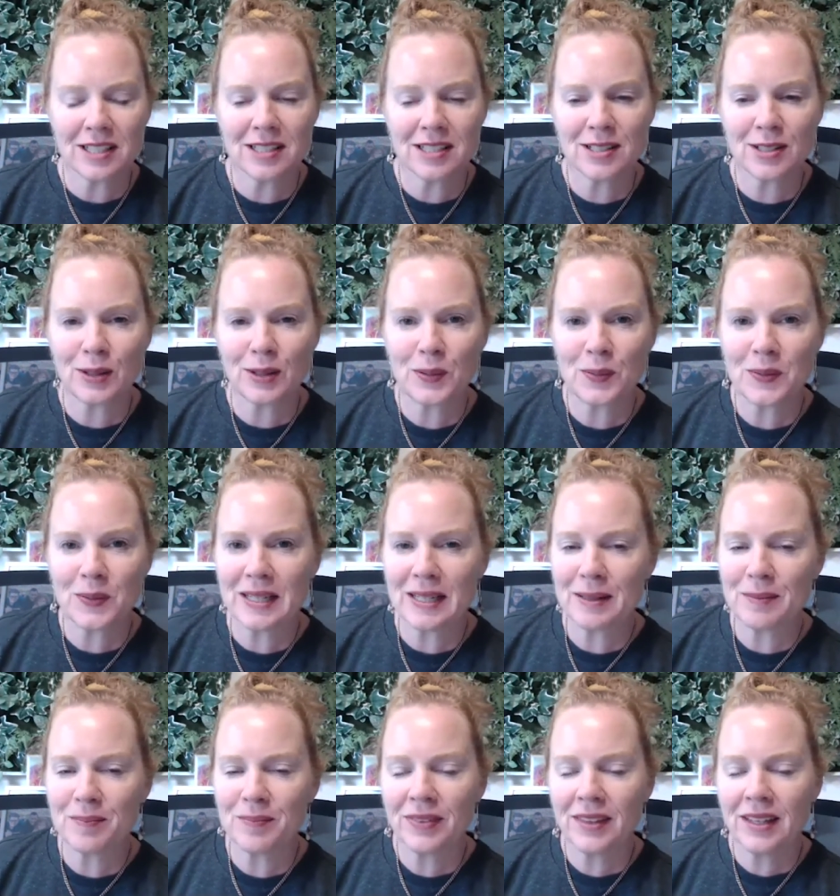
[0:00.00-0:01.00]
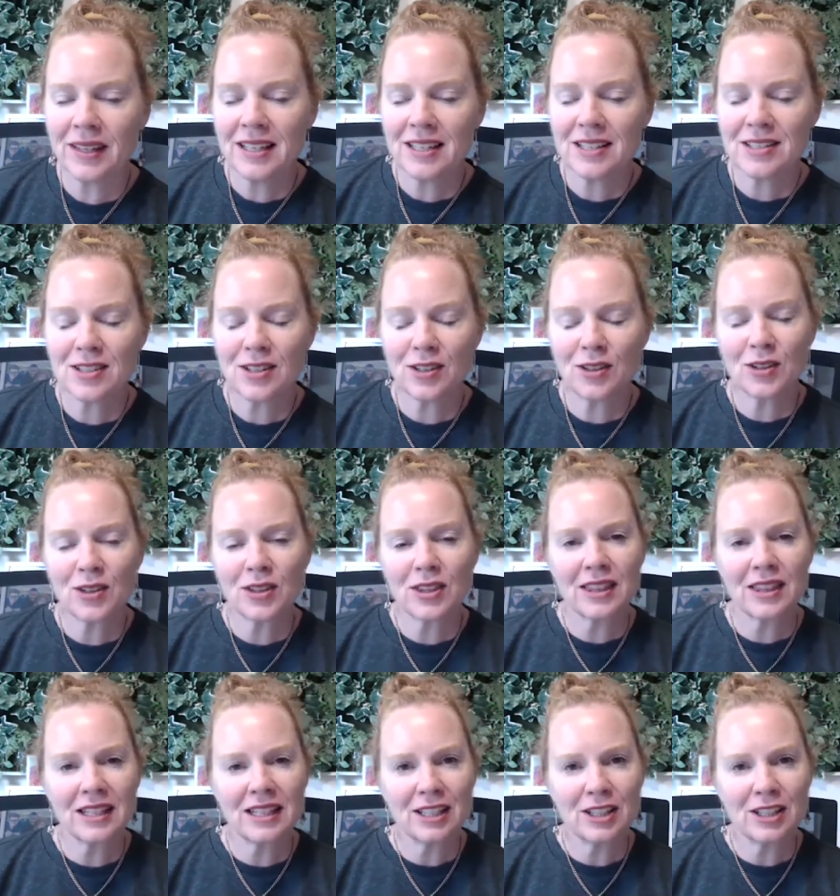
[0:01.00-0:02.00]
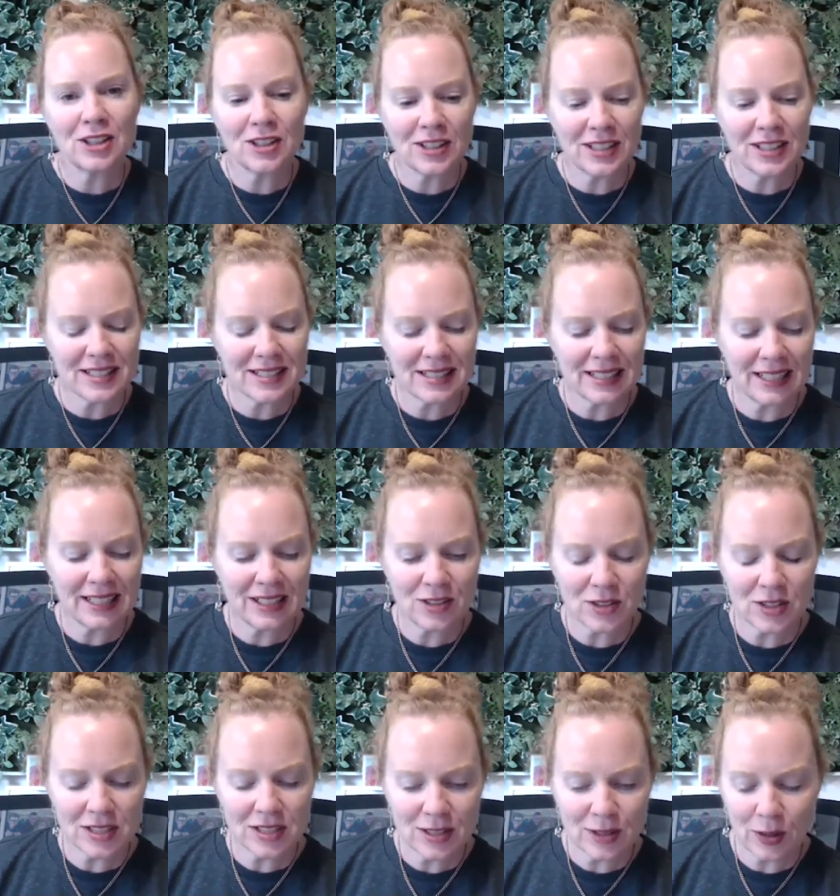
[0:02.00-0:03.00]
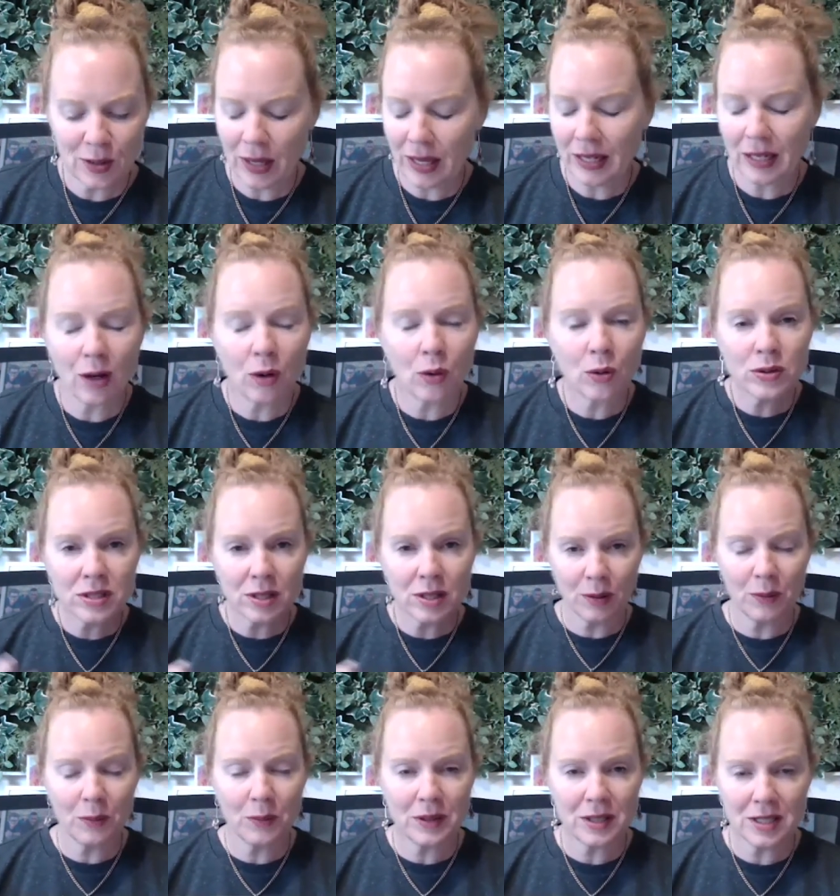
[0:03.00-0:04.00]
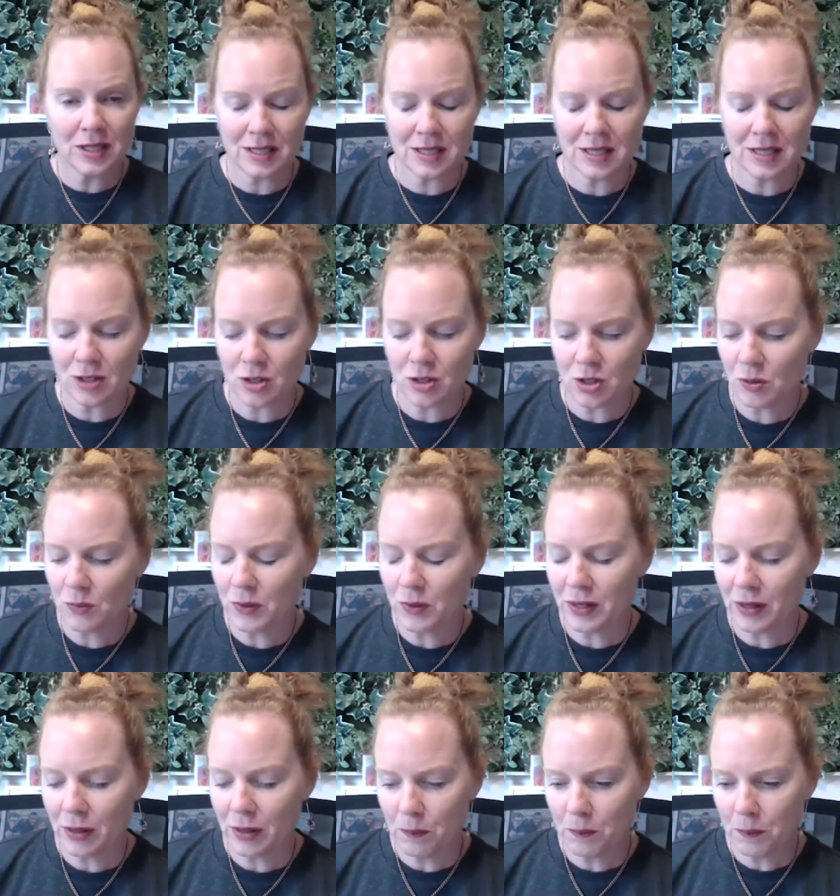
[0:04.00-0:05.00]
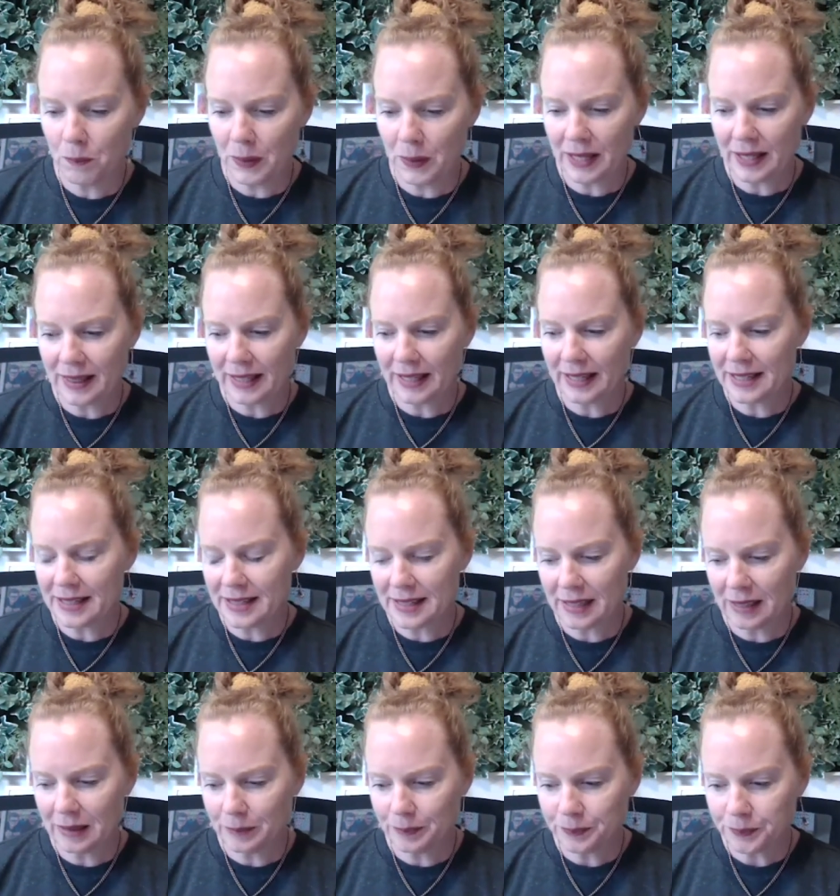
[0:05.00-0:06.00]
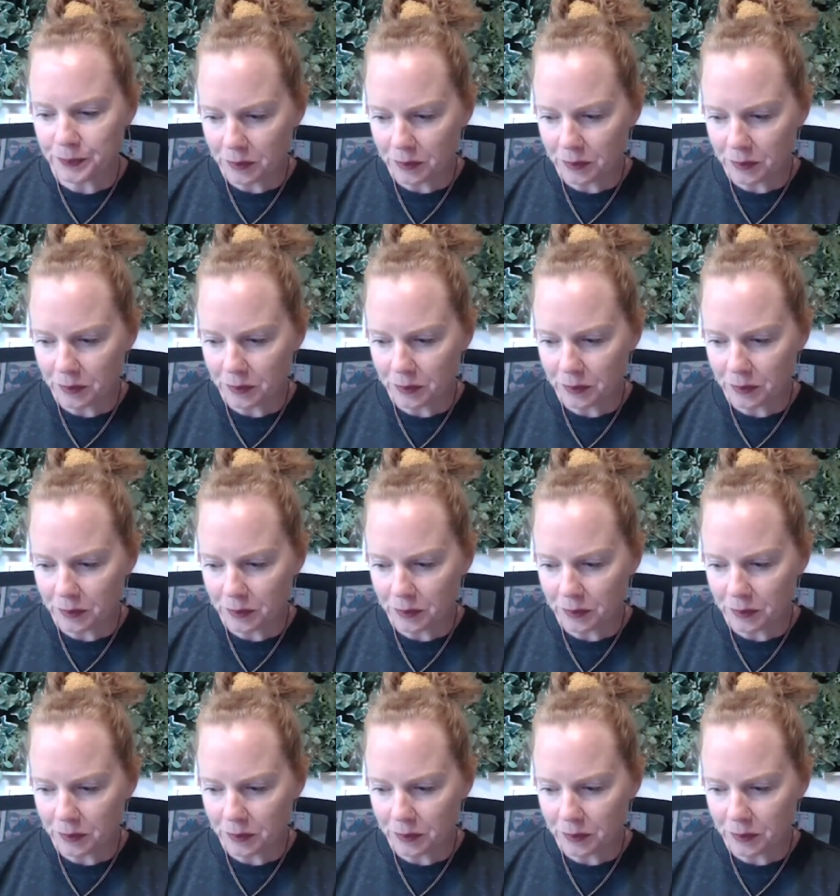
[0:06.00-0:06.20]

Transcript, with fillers: So, um, so thank you, Cassandra. So, and also I wanted to touch on one of the big things um,